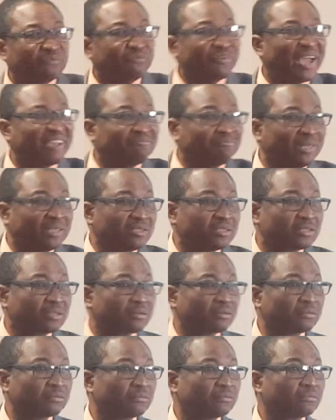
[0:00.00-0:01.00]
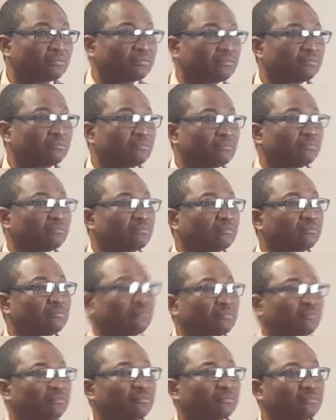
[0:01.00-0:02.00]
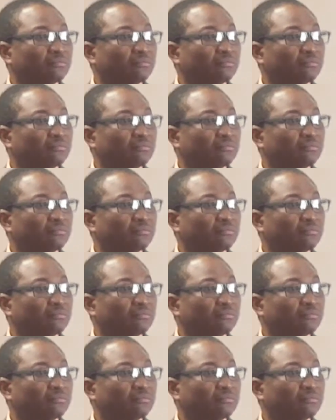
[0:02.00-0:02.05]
in five months. Amen. Amen.